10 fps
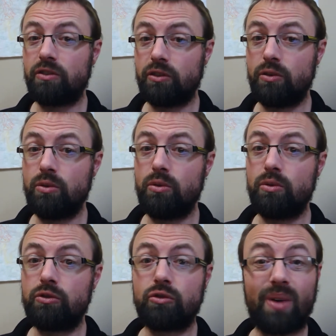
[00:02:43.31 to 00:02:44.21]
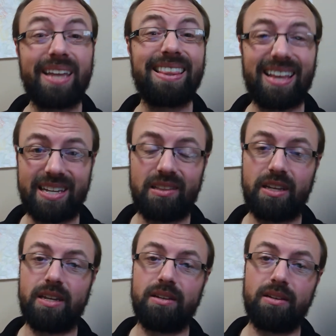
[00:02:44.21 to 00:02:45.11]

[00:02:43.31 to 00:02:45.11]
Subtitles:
to tread lightly.